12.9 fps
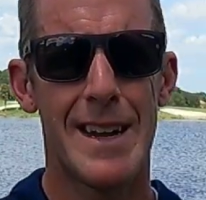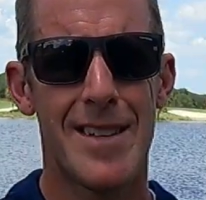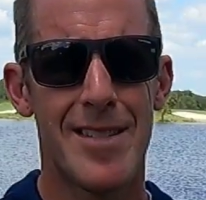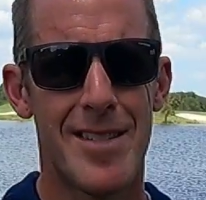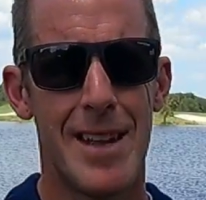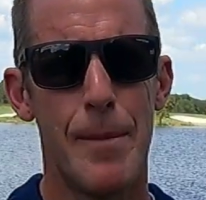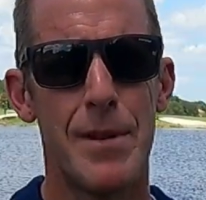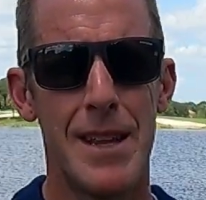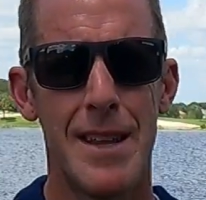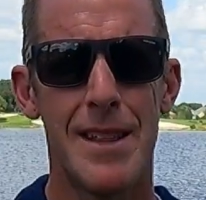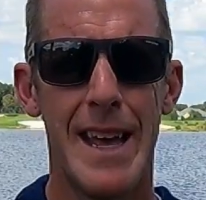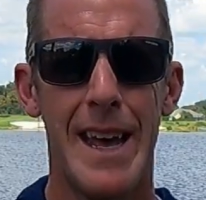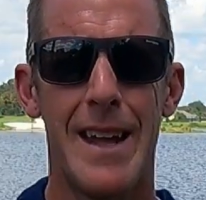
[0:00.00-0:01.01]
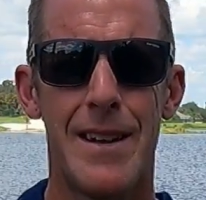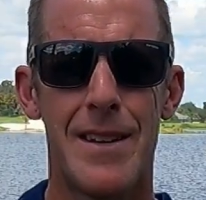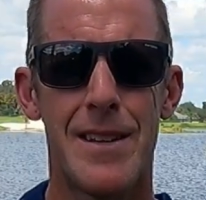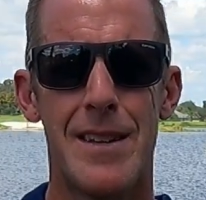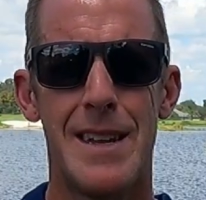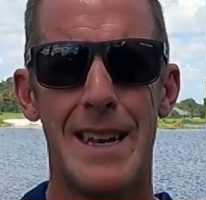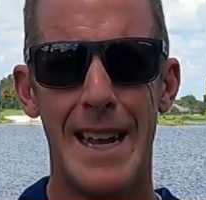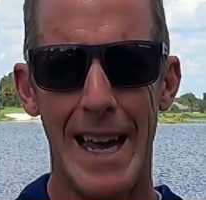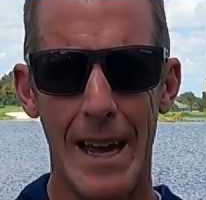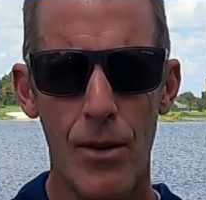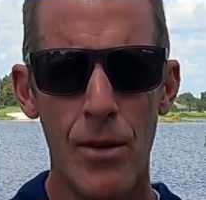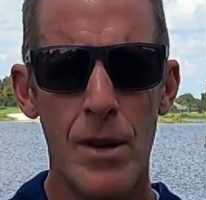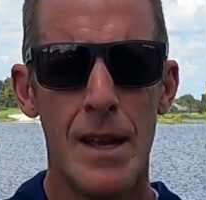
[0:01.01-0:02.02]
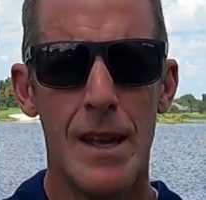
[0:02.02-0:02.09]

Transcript: accepting that now.